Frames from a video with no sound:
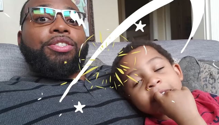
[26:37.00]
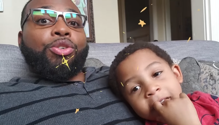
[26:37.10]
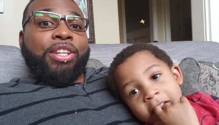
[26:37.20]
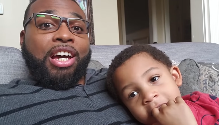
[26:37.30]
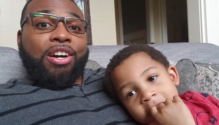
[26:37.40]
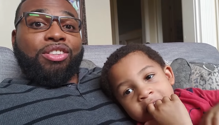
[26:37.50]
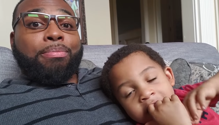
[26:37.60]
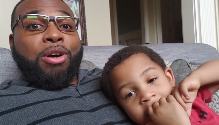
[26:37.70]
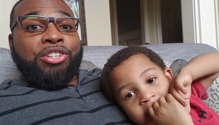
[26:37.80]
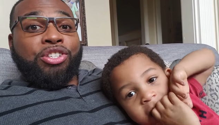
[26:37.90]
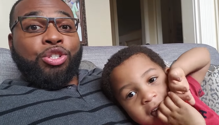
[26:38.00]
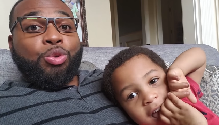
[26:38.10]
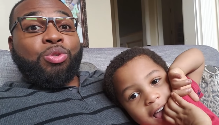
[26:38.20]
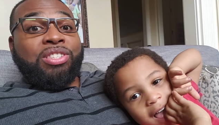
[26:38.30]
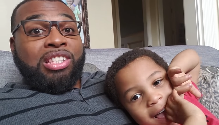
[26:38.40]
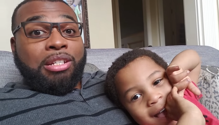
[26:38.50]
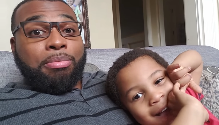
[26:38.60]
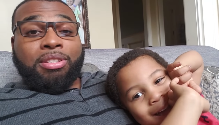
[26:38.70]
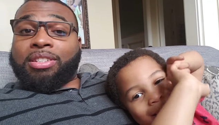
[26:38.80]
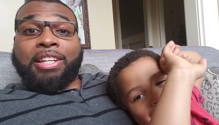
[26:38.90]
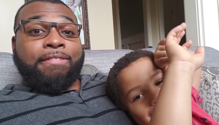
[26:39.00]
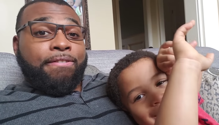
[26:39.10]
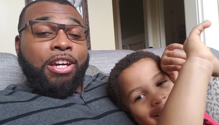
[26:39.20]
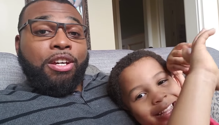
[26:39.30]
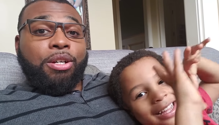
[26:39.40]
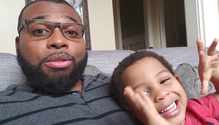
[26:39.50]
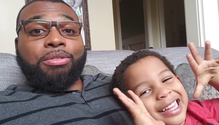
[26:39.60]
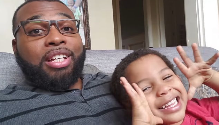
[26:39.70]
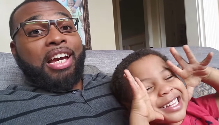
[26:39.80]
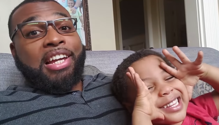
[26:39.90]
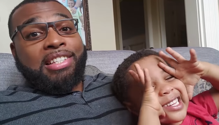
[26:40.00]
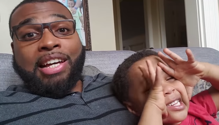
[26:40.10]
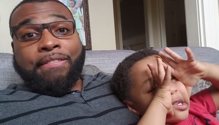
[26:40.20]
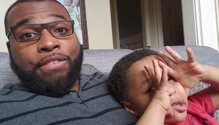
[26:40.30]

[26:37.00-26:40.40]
Speaker 1: So now the monster dude slipped and fell, and he's not